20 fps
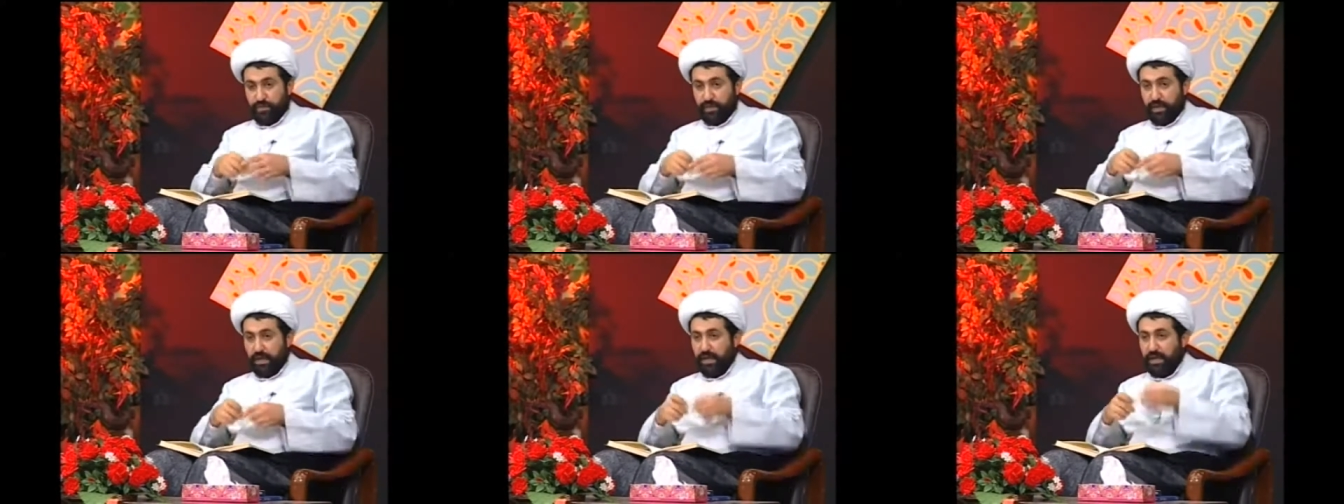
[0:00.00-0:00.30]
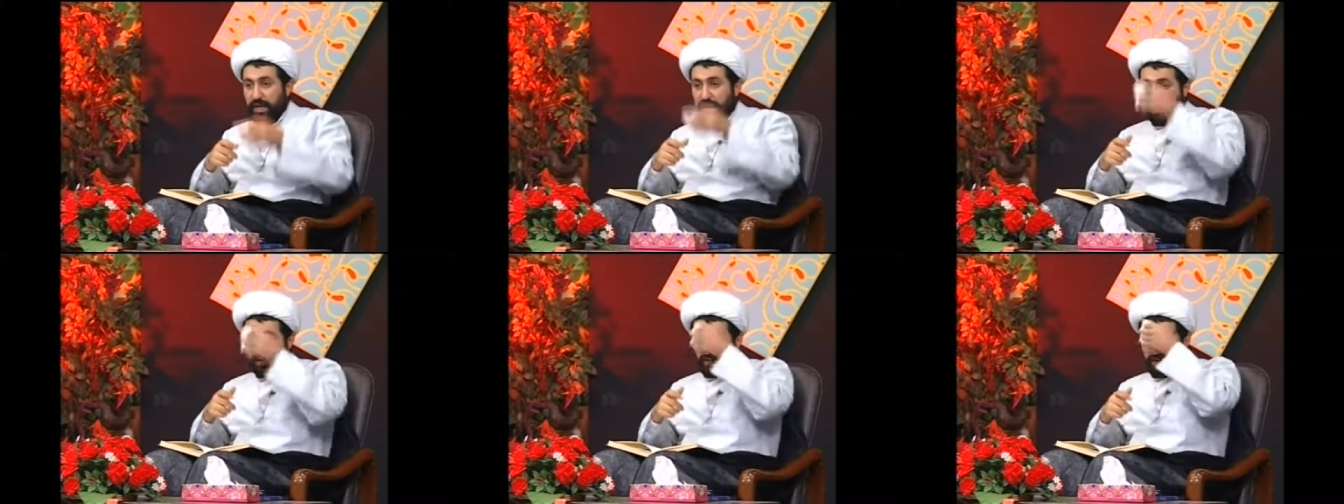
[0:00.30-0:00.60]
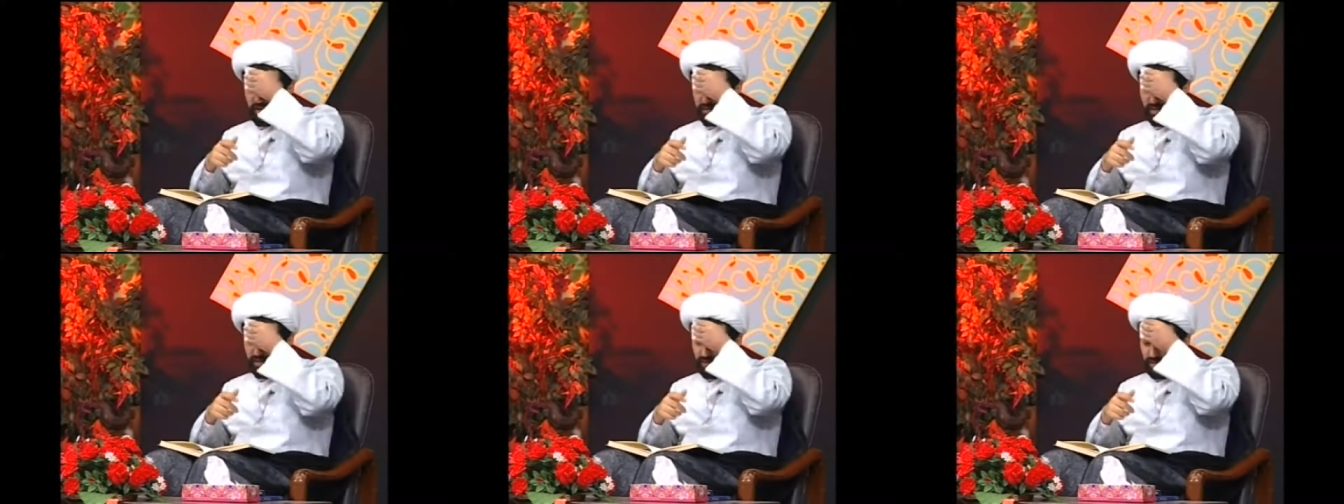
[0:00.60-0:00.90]
and
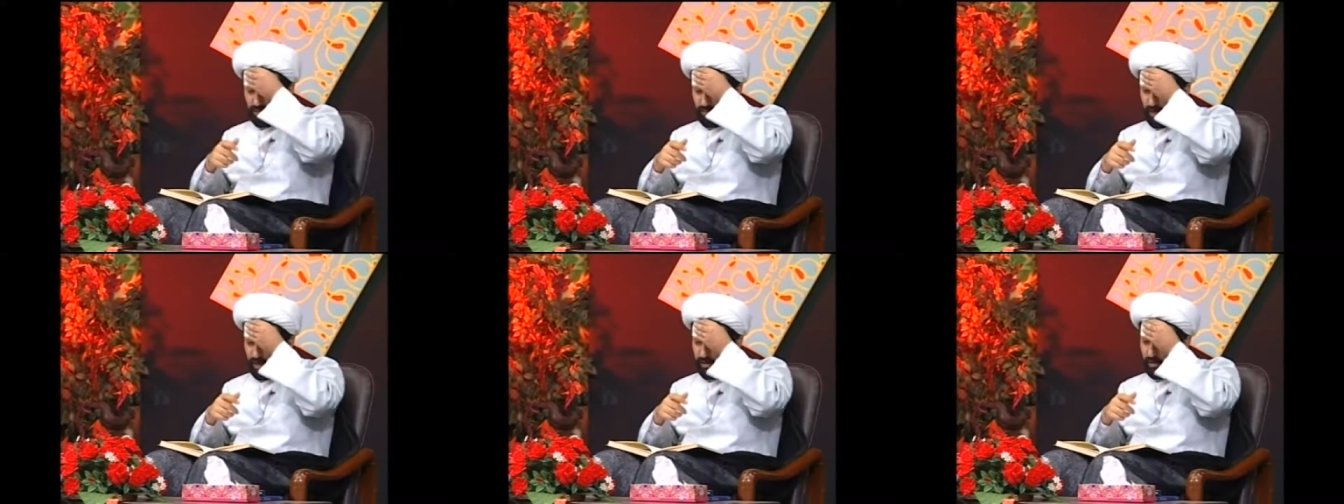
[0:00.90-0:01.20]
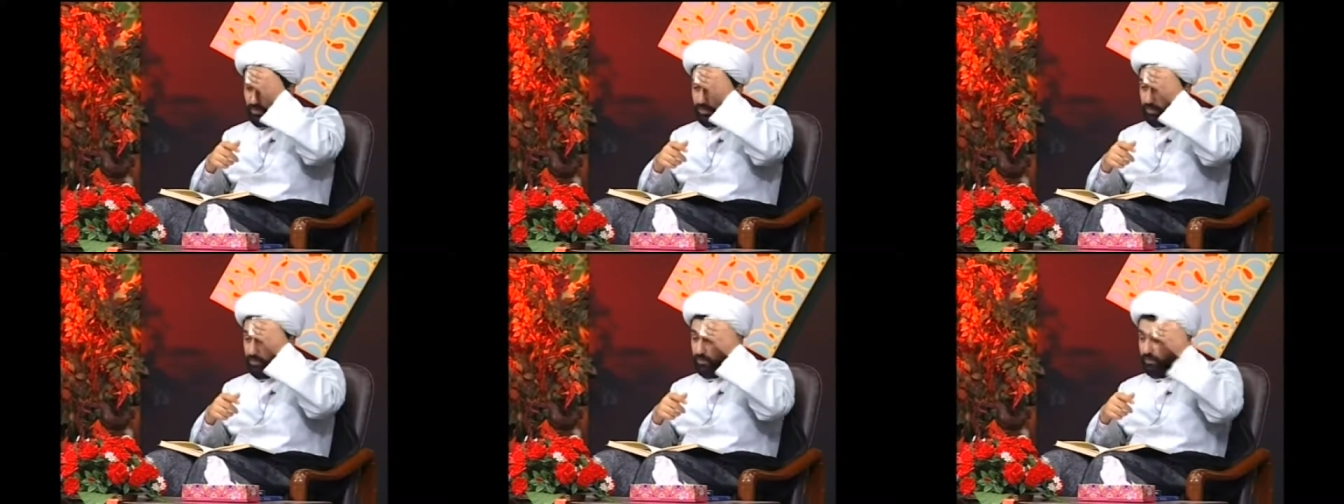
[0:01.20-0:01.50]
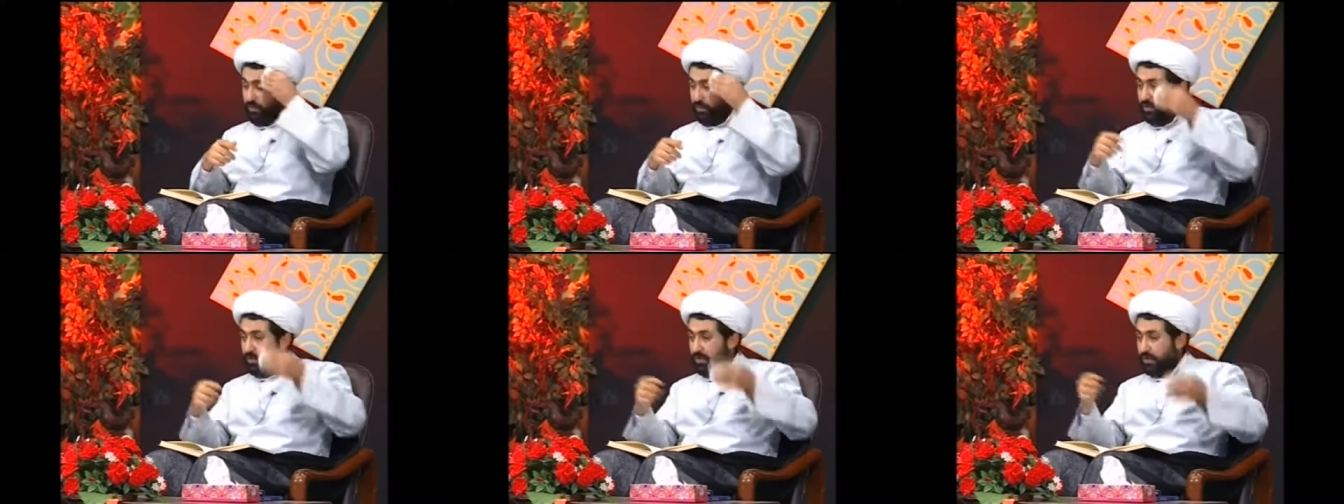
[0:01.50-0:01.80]
Allah is the one
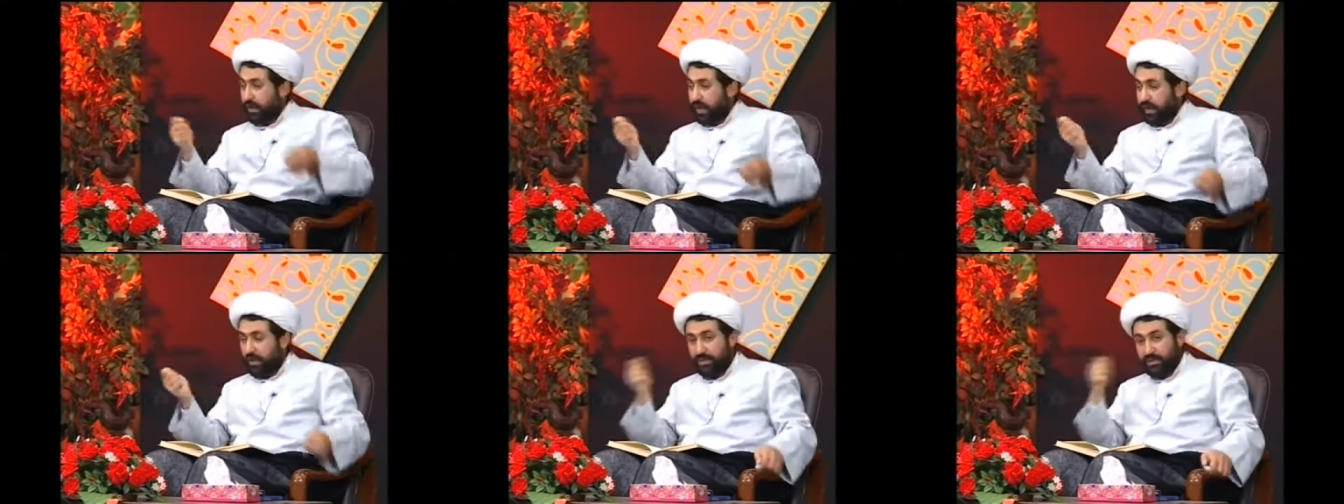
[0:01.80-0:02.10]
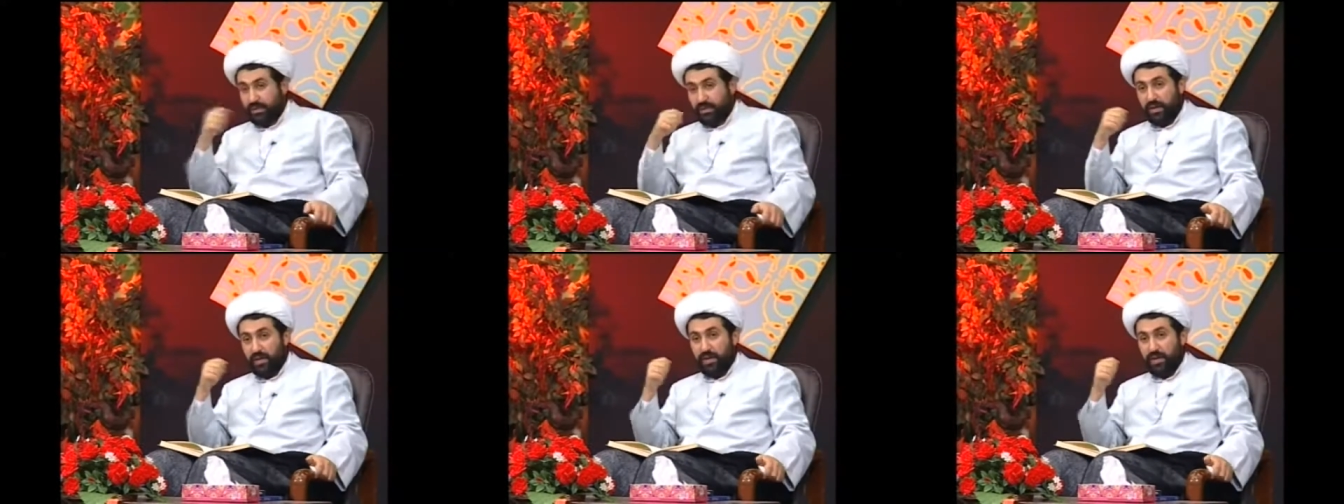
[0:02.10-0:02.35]
who takes